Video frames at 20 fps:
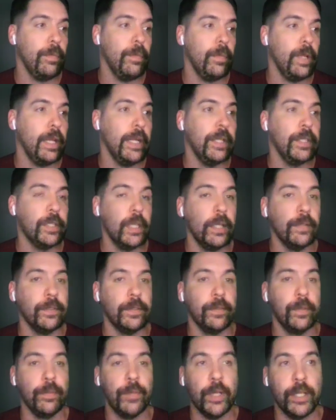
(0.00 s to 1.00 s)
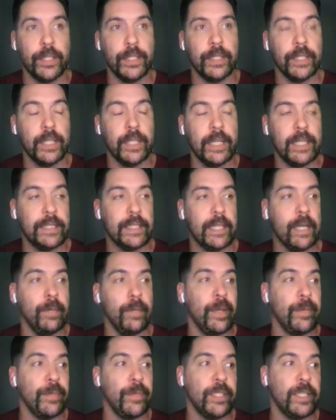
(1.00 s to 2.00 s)
in terms of the merchandise. Our
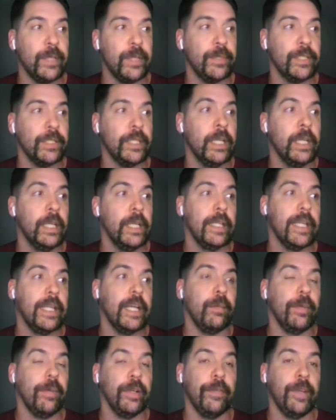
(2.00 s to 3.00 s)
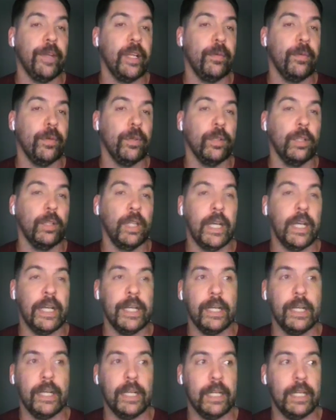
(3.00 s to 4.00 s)
memberships, they'll be available
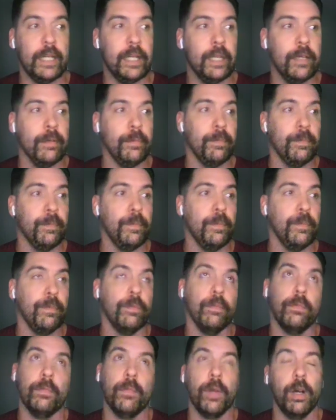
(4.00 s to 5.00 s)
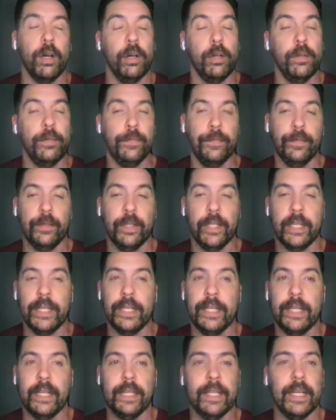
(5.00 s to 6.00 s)
online,
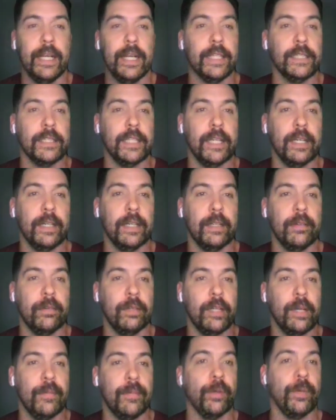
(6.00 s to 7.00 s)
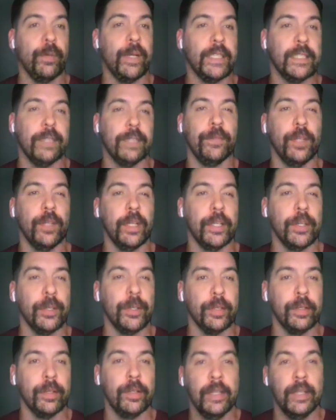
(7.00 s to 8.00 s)
hopefully in the next kind of coming weeks, if not in
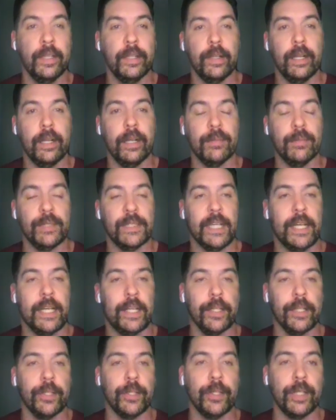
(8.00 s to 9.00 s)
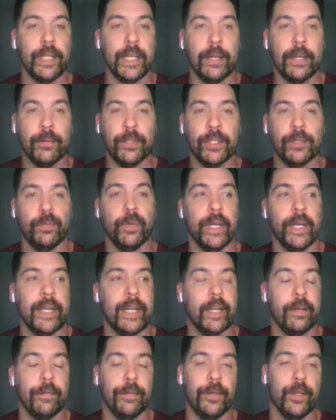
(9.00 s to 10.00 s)
the start of the new year. We're just working
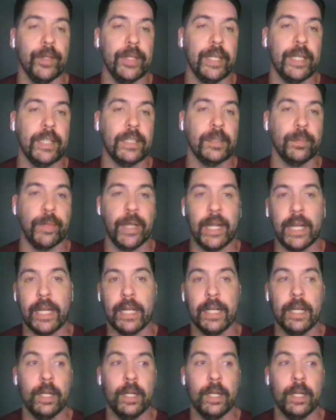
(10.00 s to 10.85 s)
out a few things about